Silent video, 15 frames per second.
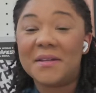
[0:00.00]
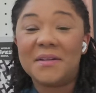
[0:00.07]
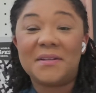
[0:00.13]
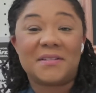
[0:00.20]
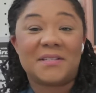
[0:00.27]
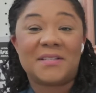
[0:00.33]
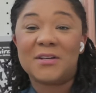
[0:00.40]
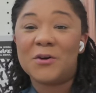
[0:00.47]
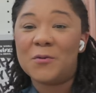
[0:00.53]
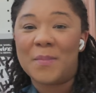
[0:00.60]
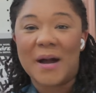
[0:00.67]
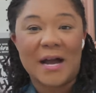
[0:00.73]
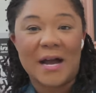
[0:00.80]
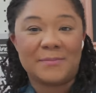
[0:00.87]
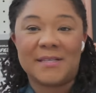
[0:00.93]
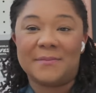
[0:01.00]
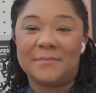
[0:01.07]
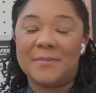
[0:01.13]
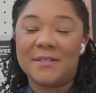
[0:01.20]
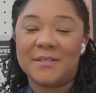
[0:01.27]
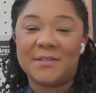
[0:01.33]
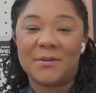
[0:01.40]
it still pops
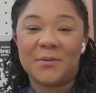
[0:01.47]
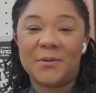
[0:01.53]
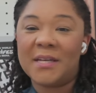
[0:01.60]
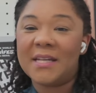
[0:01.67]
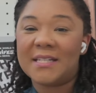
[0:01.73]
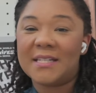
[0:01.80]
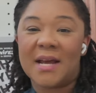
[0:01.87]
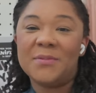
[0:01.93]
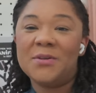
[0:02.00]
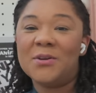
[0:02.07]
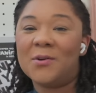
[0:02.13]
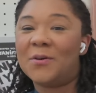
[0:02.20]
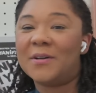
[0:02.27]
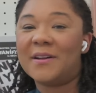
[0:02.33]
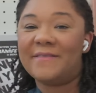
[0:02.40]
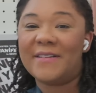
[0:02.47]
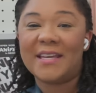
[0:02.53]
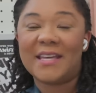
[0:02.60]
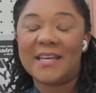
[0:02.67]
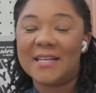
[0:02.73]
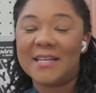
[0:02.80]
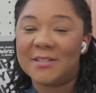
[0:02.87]
up is anytime you go on a
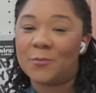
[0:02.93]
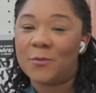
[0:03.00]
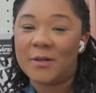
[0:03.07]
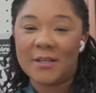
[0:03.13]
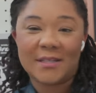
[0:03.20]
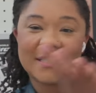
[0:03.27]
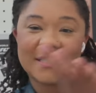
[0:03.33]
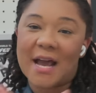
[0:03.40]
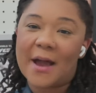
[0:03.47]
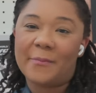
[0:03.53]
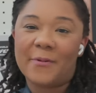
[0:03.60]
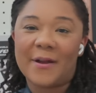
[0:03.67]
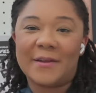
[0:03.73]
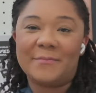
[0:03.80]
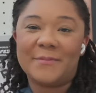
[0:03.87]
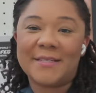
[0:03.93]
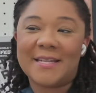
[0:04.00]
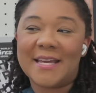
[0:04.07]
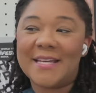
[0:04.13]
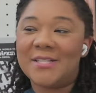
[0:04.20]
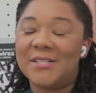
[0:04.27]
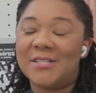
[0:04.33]
Viki is one of the top
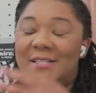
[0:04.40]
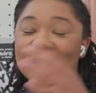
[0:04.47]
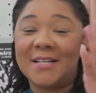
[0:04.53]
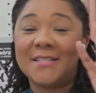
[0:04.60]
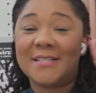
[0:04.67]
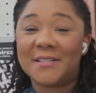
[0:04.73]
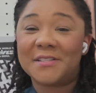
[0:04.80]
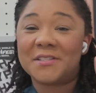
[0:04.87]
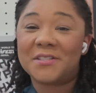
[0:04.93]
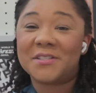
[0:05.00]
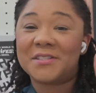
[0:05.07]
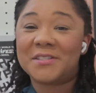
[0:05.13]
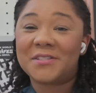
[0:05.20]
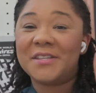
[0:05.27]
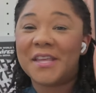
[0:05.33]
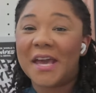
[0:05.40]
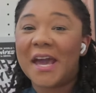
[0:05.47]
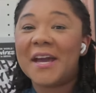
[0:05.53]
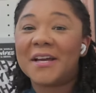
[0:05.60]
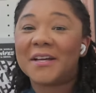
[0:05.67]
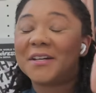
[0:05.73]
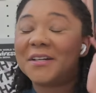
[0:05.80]
recommendations because it's just
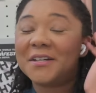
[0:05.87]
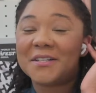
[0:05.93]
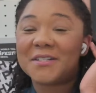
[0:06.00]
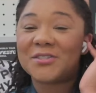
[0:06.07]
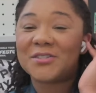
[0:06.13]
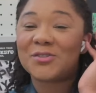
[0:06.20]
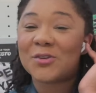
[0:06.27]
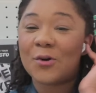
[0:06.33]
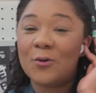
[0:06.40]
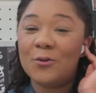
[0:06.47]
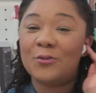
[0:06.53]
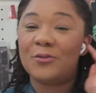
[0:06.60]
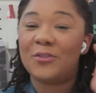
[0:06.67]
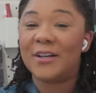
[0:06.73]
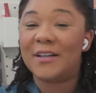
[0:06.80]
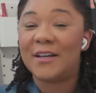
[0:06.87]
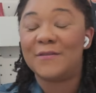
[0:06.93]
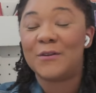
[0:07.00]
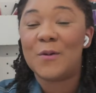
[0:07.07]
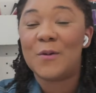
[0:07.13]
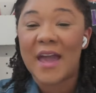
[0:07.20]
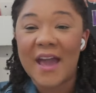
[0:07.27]
that good. It's so funny.
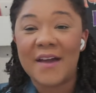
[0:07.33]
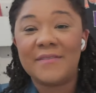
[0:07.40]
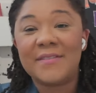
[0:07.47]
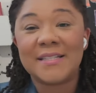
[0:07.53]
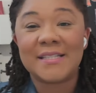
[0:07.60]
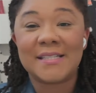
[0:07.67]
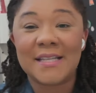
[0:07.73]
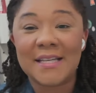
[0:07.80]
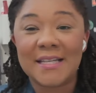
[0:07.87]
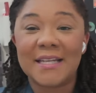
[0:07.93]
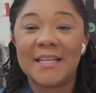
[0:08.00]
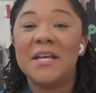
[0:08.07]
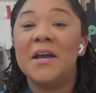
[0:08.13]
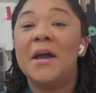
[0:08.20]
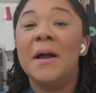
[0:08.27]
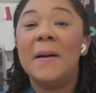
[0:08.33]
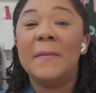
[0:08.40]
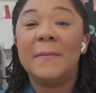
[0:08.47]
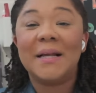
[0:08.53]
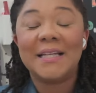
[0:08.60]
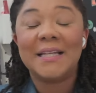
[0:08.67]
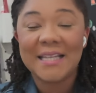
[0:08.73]
If you haven't seen it,
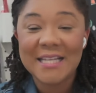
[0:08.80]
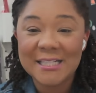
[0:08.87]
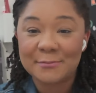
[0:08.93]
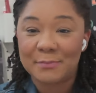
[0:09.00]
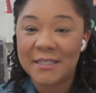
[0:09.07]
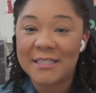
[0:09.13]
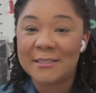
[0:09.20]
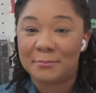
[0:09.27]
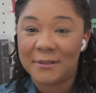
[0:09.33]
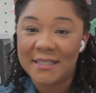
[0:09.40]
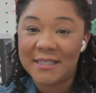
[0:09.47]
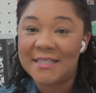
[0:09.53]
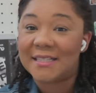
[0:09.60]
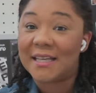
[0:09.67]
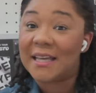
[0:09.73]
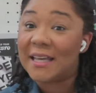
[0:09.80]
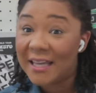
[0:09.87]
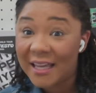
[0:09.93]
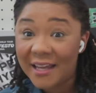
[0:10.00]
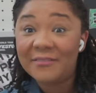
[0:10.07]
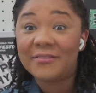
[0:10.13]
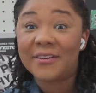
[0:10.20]
please, please, please
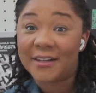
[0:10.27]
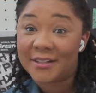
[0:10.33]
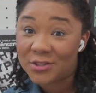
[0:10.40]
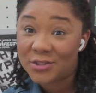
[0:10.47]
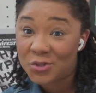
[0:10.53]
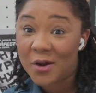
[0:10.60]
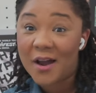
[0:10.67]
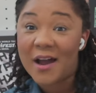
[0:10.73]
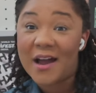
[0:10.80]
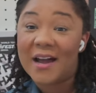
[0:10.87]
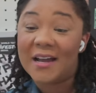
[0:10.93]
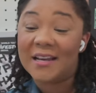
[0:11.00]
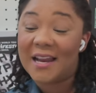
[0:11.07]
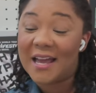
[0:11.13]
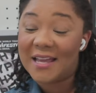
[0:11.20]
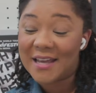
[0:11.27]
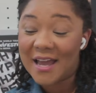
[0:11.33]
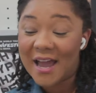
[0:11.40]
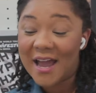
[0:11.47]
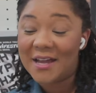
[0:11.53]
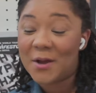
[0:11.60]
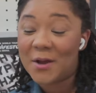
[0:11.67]
give it a try. Like
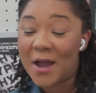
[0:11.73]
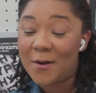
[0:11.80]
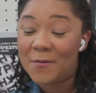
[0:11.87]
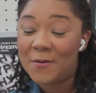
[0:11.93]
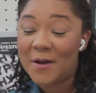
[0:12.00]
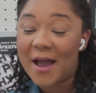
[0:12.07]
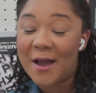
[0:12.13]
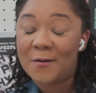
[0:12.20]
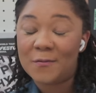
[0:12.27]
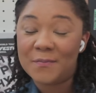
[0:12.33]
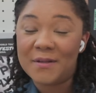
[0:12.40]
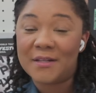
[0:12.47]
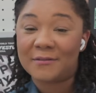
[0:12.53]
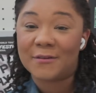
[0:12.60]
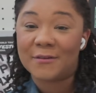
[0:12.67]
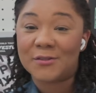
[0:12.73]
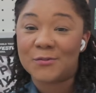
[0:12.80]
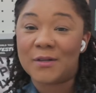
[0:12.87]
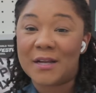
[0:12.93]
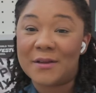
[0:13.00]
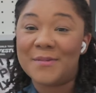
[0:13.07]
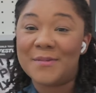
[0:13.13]
I, I will I will be the first
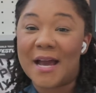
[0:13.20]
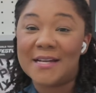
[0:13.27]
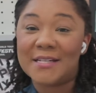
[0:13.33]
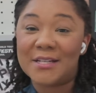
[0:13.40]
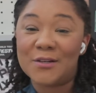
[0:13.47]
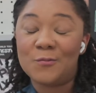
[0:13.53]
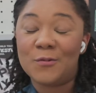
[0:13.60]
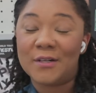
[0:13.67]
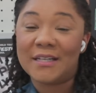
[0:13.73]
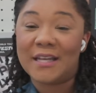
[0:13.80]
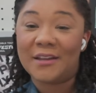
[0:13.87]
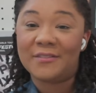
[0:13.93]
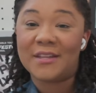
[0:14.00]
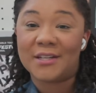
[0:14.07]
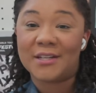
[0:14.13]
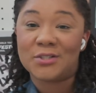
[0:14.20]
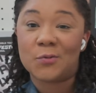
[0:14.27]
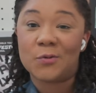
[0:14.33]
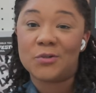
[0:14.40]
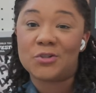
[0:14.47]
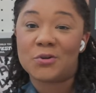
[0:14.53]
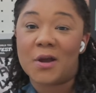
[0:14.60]
one to admit I didn't want to give that
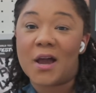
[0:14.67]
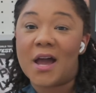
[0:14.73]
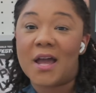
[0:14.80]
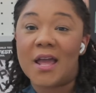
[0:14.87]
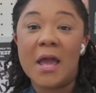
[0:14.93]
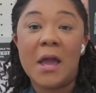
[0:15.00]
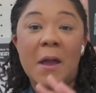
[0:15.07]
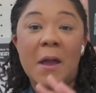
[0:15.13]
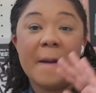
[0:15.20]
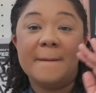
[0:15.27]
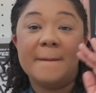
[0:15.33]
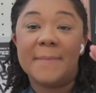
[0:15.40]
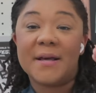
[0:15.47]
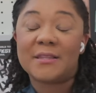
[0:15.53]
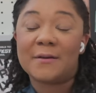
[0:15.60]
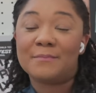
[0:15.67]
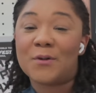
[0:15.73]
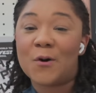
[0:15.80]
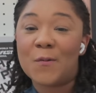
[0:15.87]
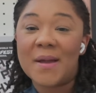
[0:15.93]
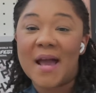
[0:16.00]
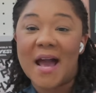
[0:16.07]
show a try. But the
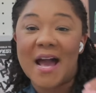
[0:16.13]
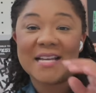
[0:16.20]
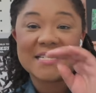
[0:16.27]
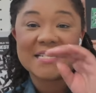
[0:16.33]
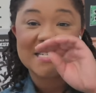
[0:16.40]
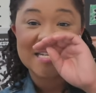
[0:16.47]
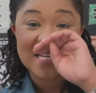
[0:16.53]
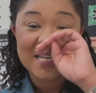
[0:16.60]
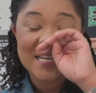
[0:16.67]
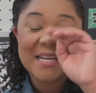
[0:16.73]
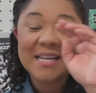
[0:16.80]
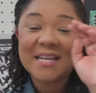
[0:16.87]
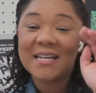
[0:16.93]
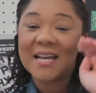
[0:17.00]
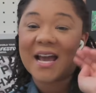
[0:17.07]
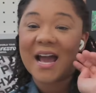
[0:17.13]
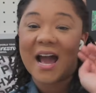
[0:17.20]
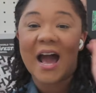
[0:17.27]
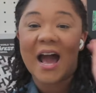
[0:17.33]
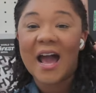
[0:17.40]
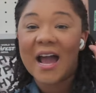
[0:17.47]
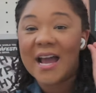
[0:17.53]
moment I did,
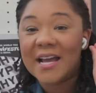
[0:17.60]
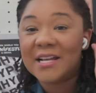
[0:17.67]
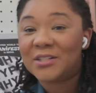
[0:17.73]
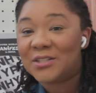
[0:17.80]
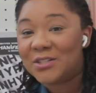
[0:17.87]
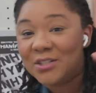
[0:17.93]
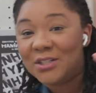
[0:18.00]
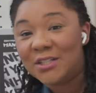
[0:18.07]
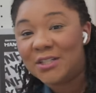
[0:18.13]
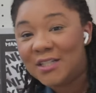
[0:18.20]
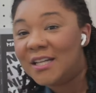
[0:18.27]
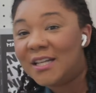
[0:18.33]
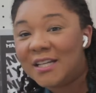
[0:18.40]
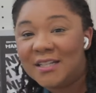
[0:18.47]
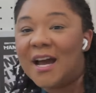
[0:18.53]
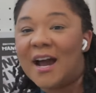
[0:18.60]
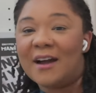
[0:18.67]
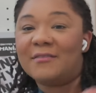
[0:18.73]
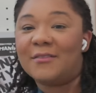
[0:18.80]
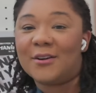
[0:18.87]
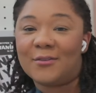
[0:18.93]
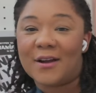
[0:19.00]
I did
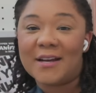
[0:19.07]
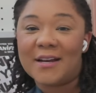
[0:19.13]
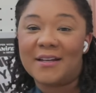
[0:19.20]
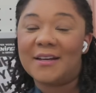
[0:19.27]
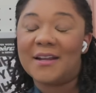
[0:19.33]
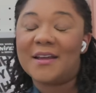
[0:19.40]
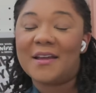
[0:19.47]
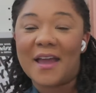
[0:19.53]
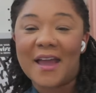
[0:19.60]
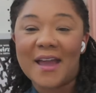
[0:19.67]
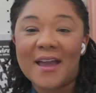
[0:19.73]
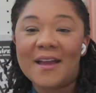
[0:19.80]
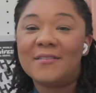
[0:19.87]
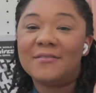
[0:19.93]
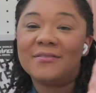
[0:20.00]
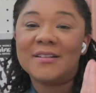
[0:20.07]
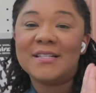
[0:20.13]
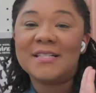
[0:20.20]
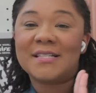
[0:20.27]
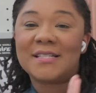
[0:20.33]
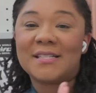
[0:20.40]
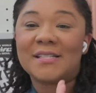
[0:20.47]
not regret it
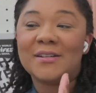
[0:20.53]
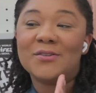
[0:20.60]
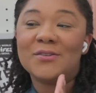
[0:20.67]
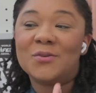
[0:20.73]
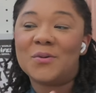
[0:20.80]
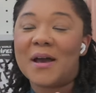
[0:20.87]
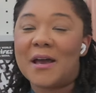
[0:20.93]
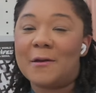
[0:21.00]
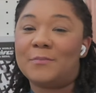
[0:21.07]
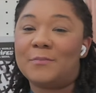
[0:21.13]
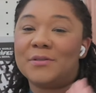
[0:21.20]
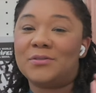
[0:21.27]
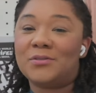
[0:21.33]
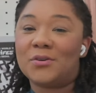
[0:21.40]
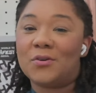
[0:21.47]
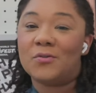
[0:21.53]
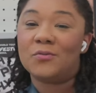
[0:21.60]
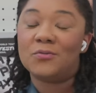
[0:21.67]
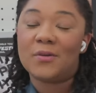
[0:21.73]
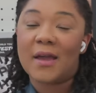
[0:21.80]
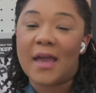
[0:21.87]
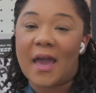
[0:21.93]
every single
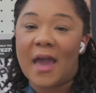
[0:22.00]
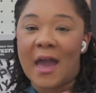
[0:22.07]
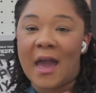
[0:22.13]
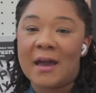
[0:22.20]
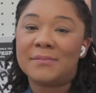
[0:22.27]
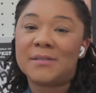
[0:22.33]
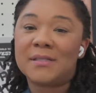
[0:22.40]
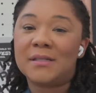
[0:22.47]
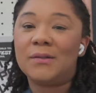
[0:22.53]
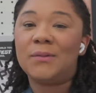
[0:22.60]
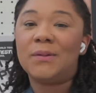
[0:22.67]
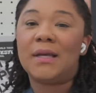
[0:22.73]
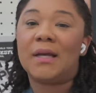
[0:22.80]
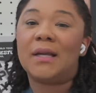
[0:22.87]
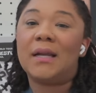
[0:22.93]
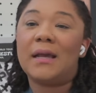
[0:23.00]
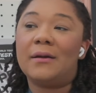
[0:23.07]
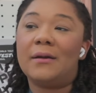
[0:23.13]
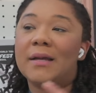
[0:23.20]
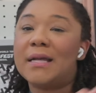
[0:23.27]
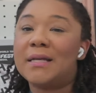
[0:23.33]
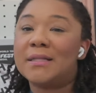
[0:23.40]
episode absolutely
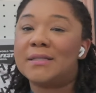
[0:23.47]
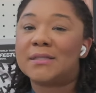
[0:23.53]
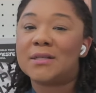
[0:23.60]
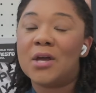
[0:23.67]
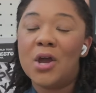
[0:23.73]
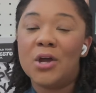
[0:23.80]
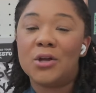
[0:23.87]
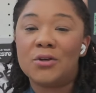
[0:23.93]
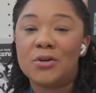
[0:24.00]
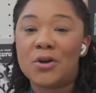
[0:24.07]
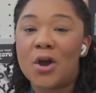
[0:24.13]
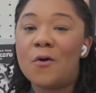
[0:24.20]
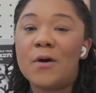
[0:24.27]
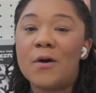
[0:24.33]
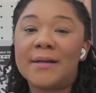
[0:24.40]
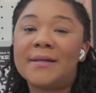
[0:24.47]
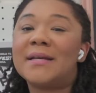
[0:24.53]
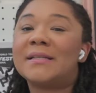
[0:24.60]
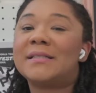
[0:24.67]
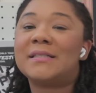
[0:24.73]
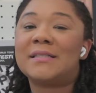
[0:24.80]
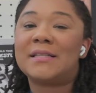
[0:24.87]
hilarious no
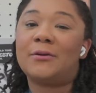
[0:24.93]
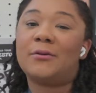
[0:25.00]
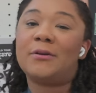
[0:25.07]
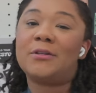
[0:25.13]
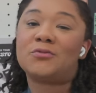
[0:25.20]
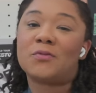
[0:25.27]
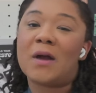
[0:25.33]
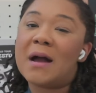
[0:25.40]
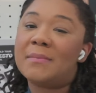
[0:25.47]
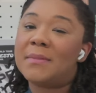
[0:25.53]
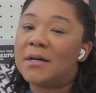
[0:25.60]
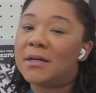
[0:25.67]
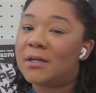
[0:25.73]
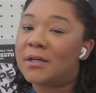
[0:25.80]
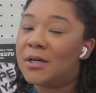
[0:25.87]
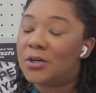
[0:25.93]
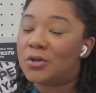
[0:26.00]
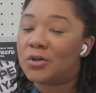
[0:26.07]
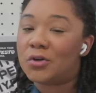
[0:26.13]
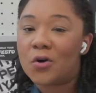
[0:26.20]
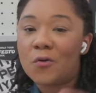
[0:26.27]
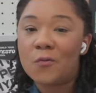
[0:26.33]
unnecessary drama
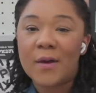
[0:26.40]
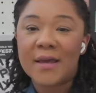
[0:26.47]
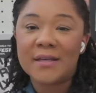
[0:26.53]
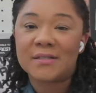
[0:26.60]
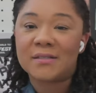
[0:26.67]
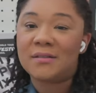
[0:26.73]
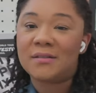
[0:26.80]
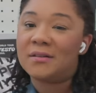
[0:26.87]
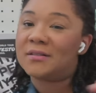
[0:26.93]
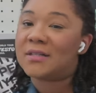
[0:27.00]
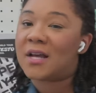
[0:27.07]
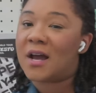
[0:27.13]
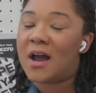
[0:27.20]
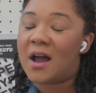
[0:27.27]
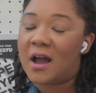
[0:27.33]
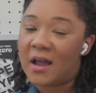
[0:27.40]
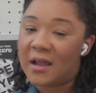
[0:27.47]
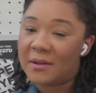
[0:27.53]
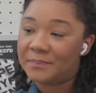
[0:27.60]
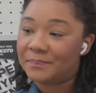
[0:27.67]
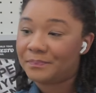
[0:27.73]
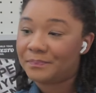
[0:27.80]
no wasting your
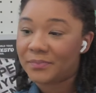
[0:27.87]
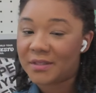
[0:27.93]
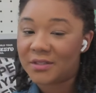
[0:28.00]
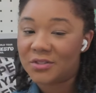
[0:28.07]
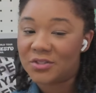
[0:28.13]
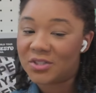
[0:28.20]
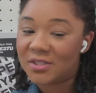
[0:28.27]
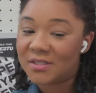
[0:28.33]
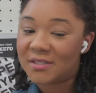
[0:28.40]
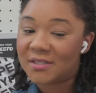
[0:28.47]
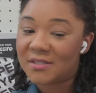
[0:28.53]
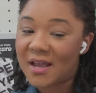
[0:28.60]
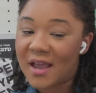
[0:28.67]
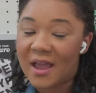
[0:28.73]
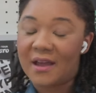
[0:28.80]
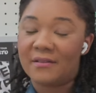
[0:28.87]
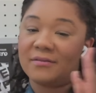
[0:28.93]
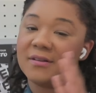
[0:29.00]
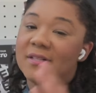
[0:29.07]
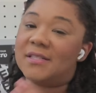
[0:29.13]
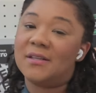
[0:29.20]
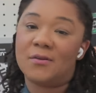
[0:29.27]
time just
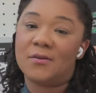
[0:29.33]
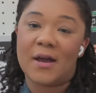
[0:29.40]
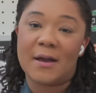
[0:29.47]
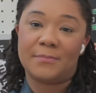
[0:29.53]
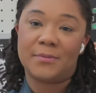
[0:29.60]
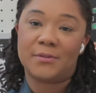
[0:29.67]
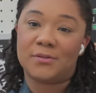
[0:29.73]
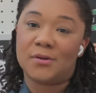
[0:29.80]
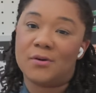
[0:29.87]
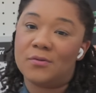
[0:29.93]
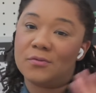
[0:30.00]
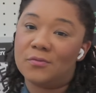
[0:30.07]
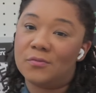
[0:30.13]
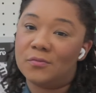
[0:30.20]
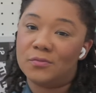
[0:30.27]
every single episode